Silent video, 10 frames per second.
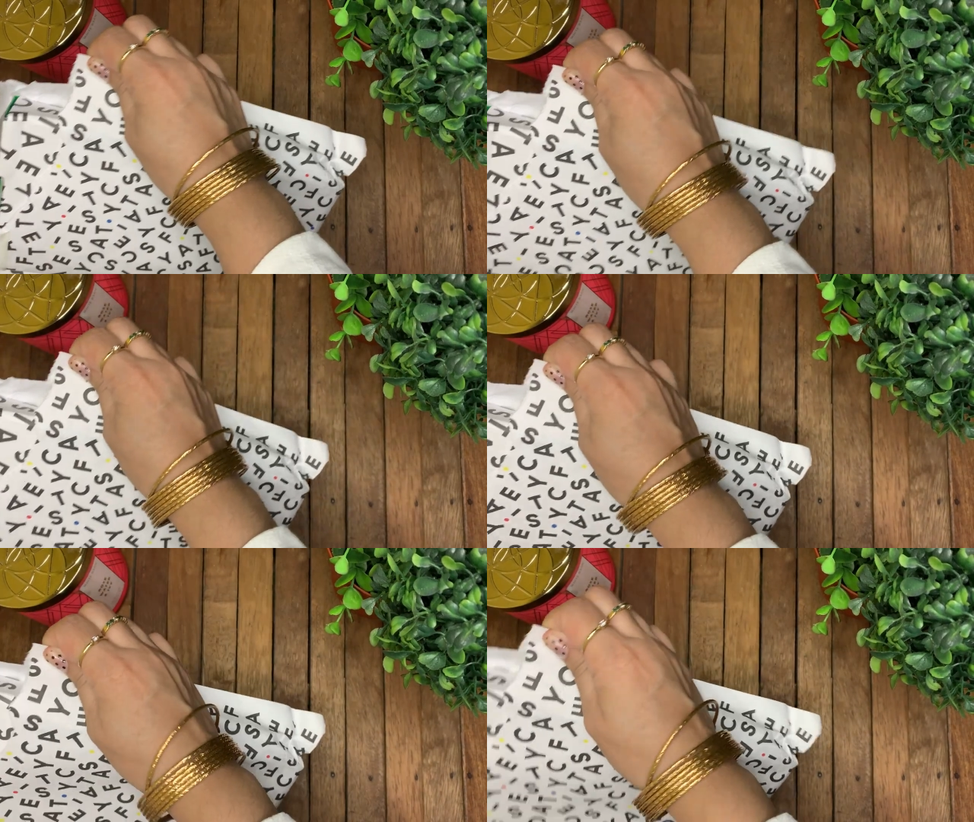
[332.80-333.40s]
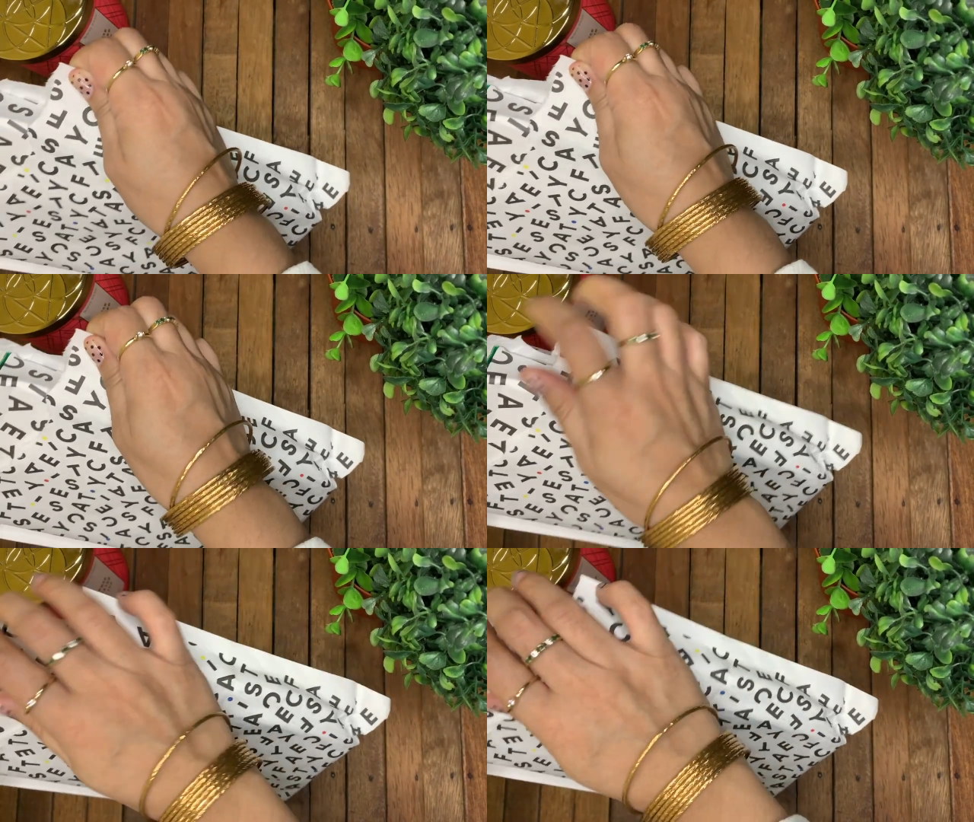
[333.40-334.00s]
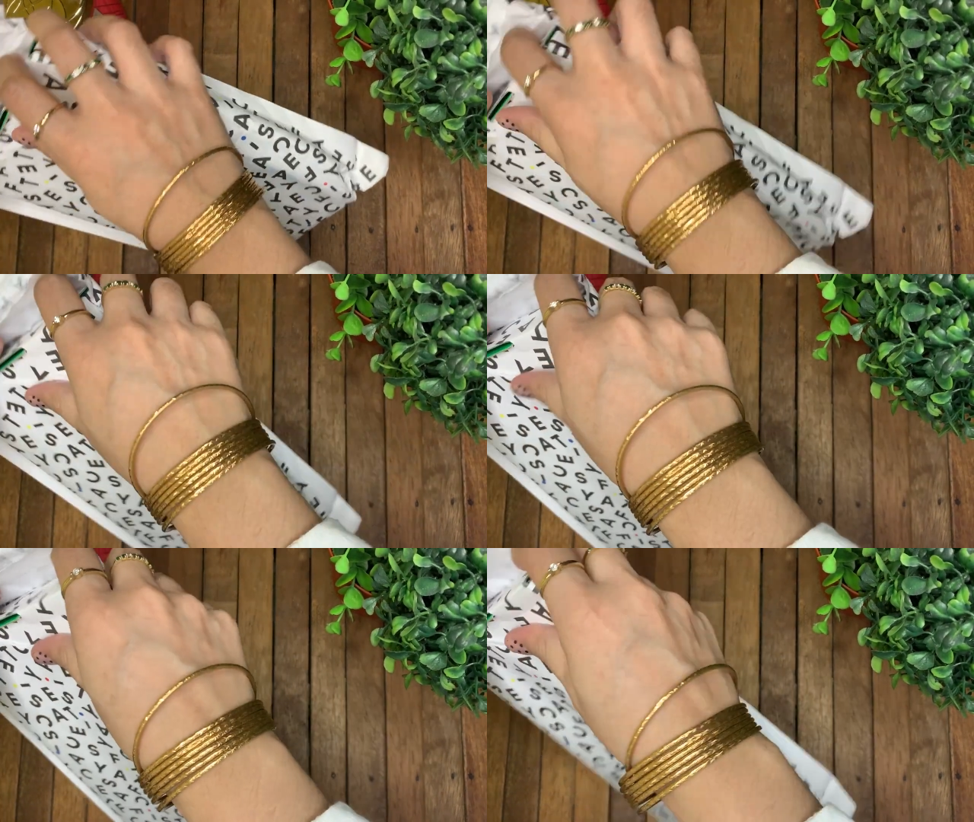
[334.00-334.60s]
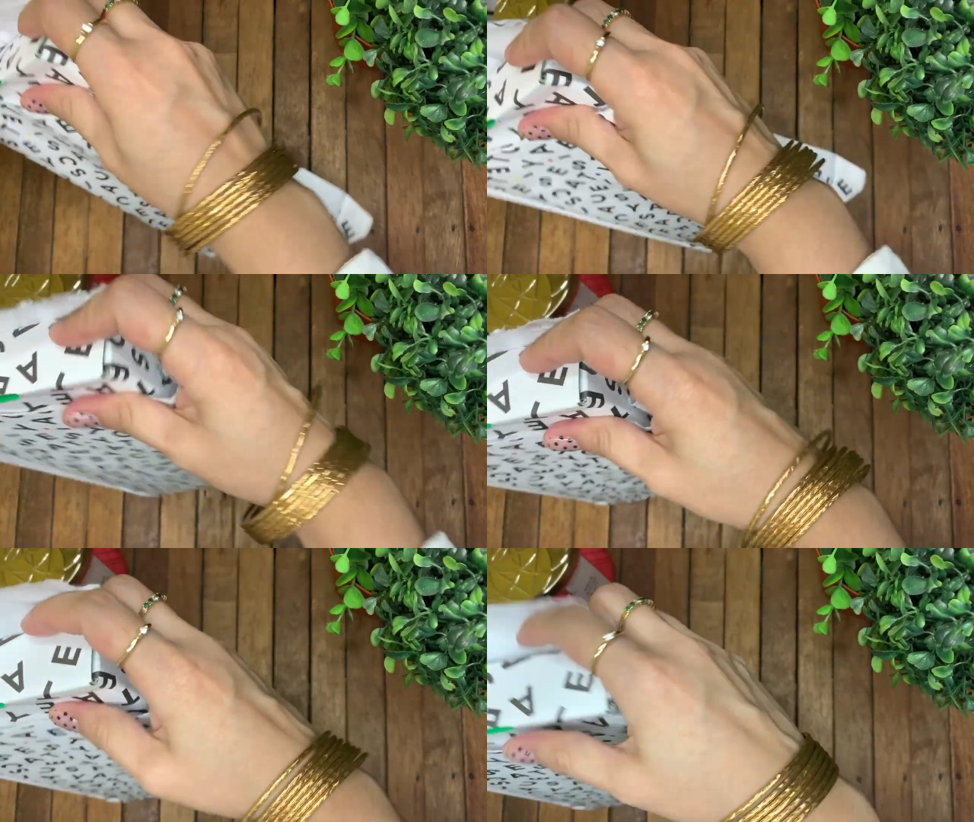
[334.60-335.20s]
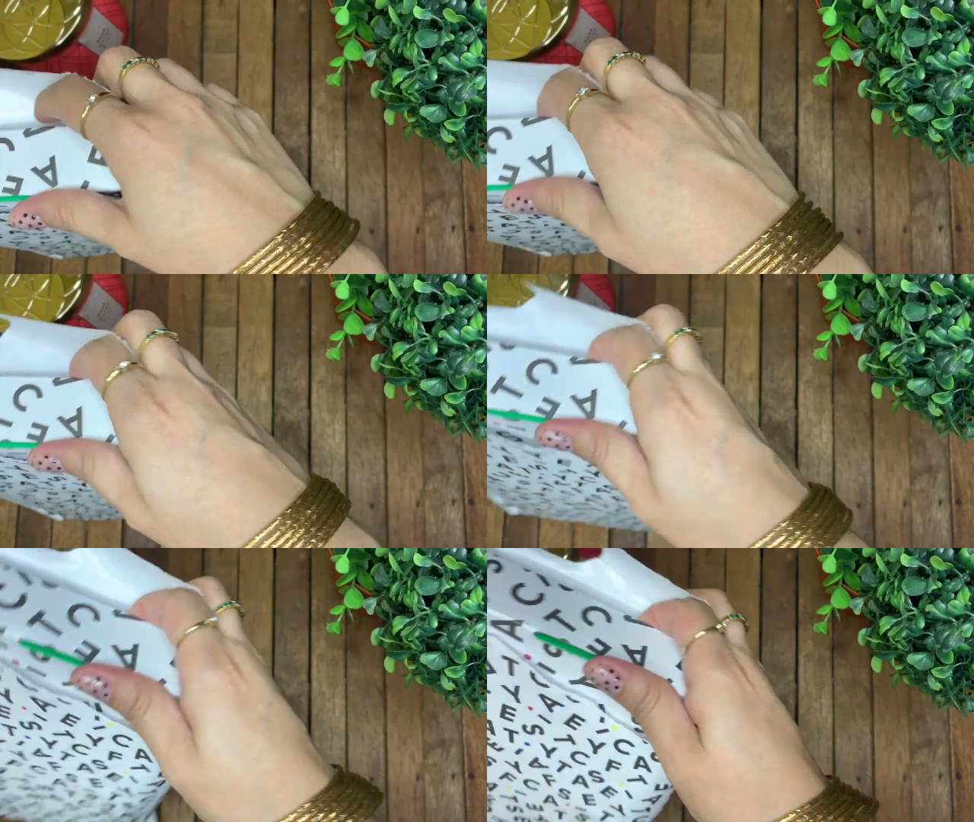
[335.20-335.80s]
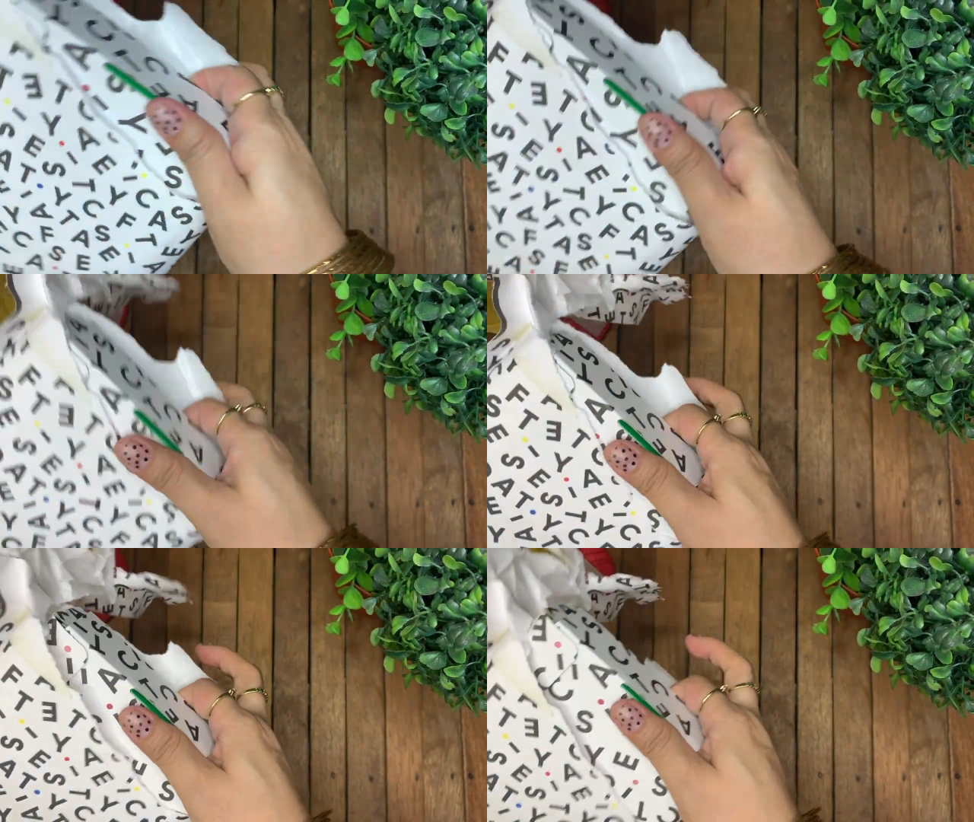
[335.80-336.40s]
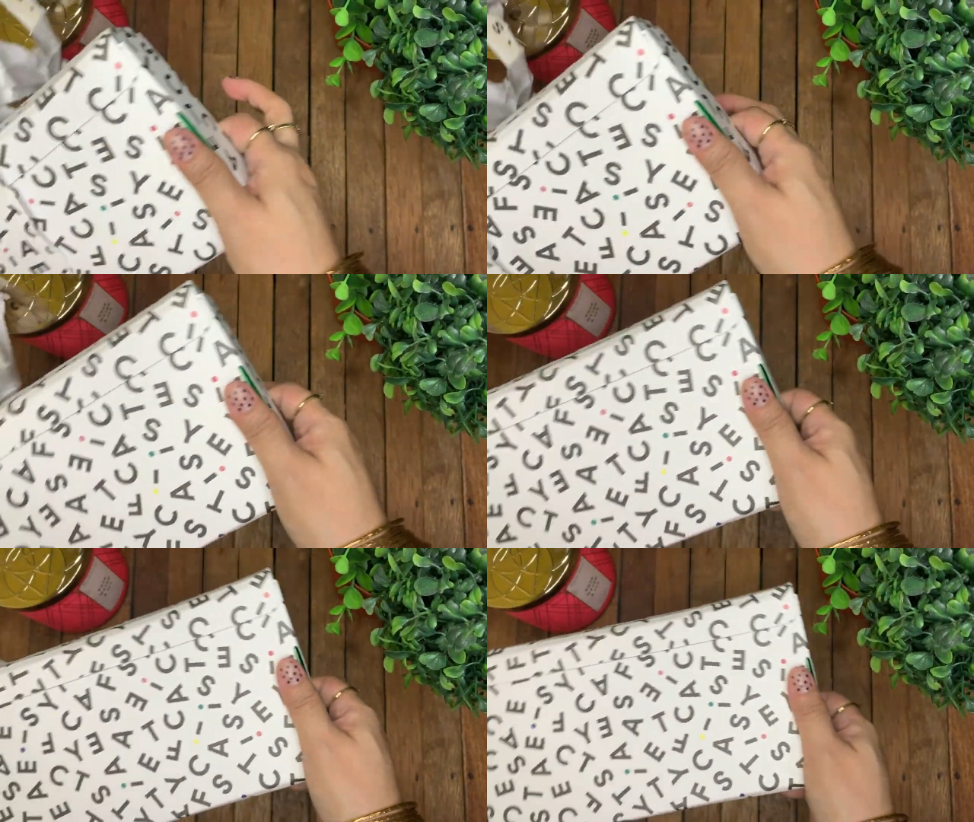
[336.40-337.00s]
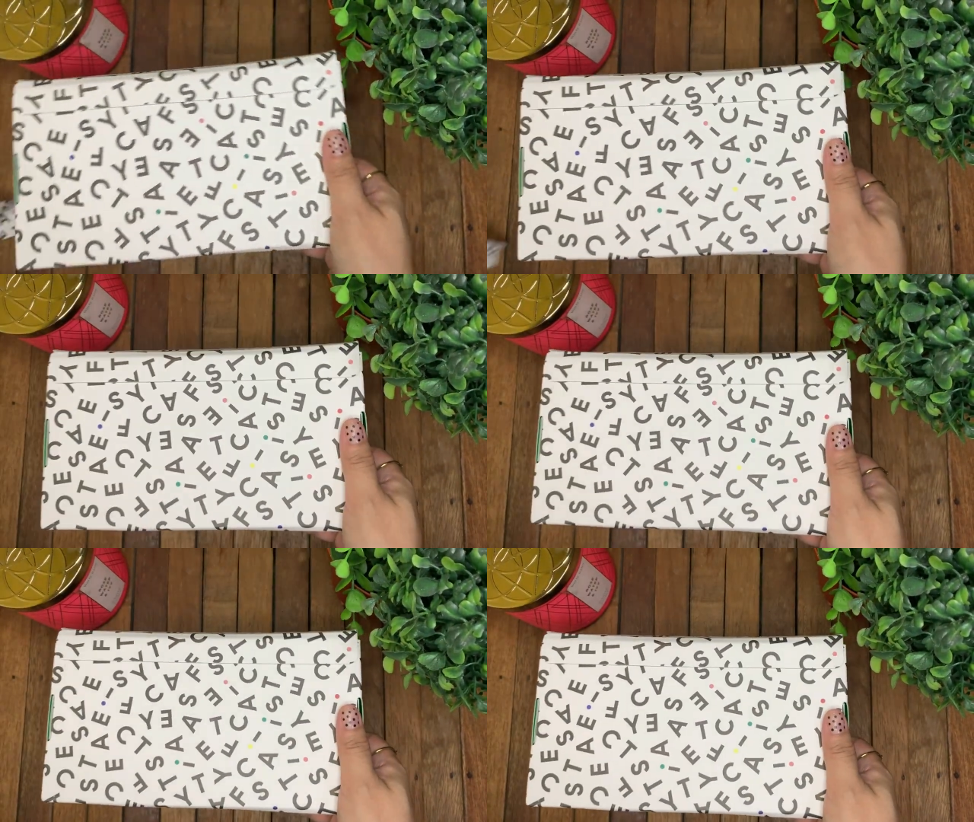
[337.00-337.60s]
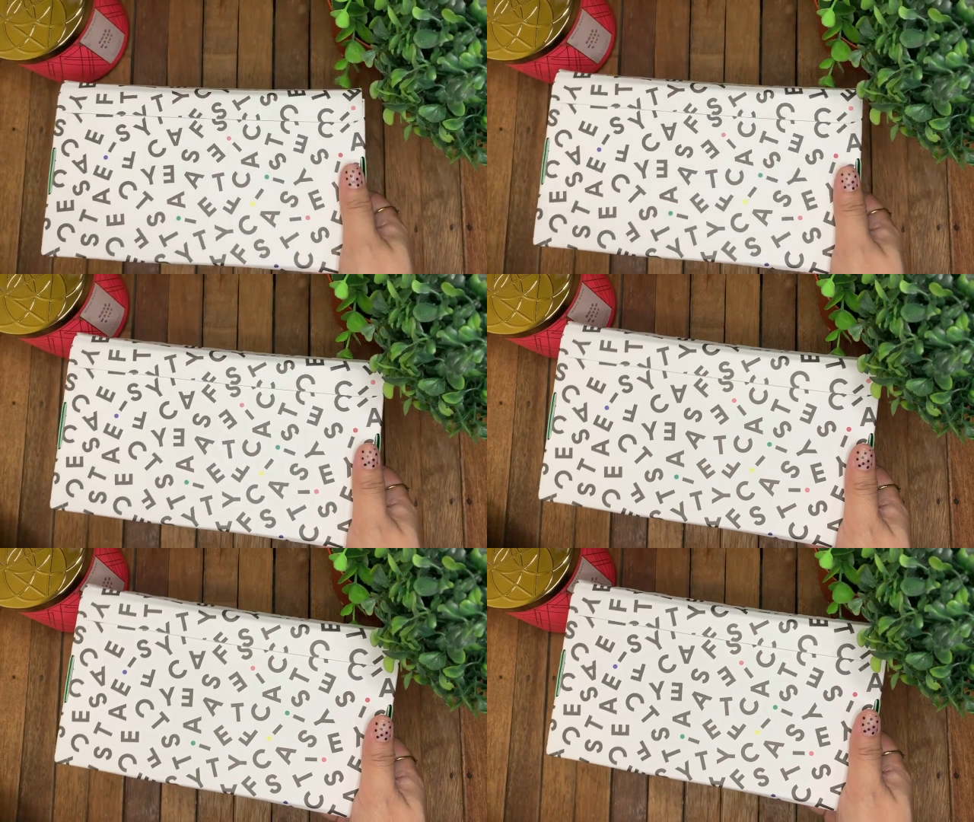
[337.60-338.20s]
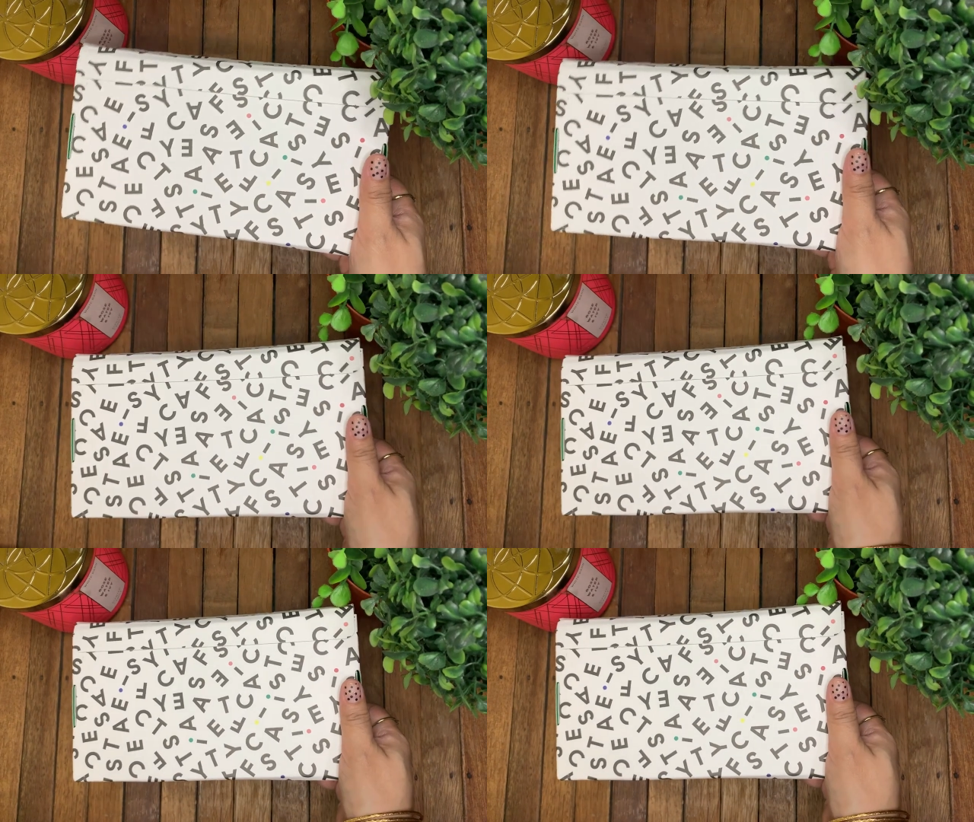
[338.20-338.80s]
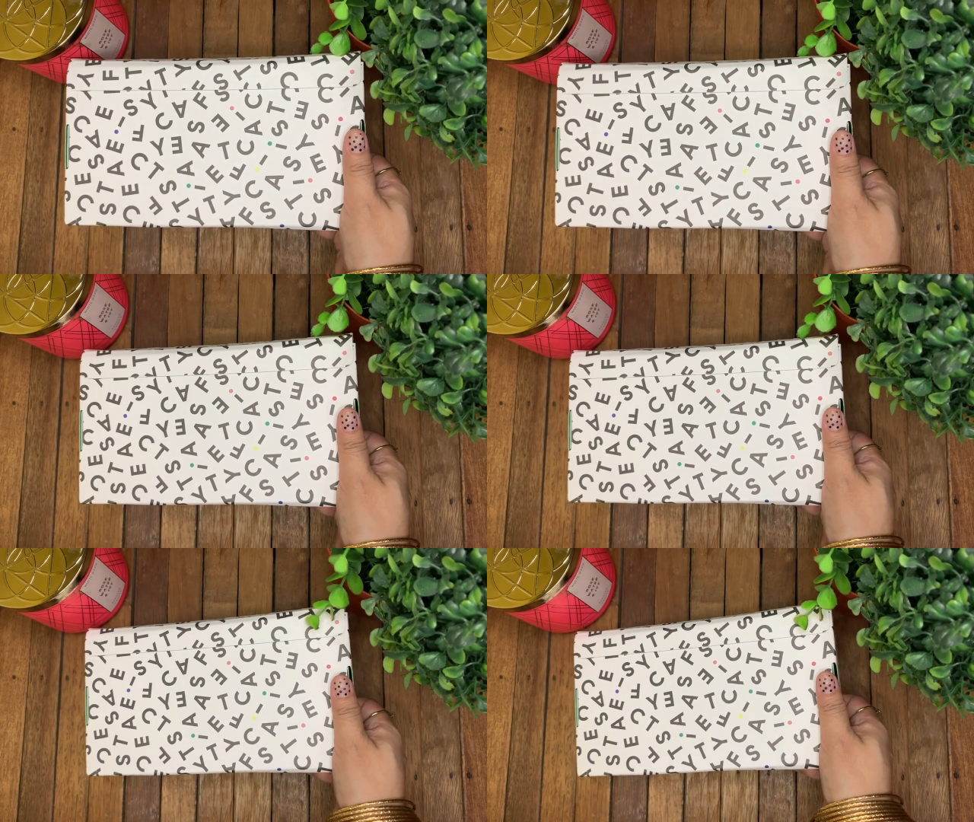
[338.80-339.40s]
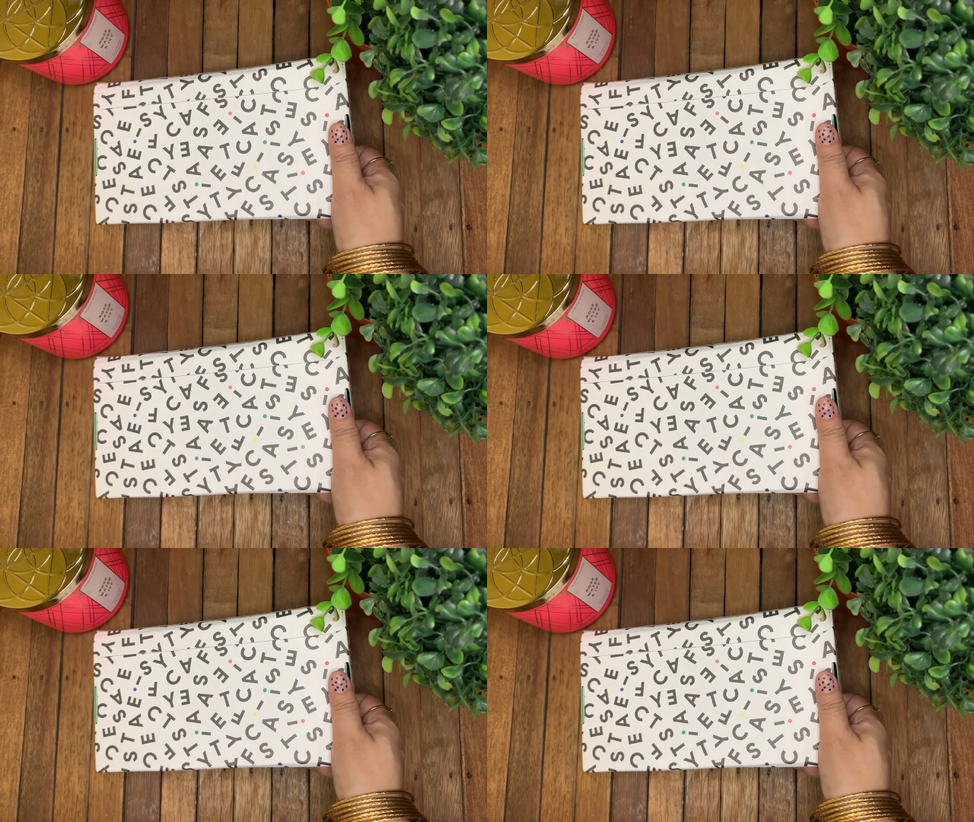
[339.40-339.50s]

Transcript: [unreadable: no face in view]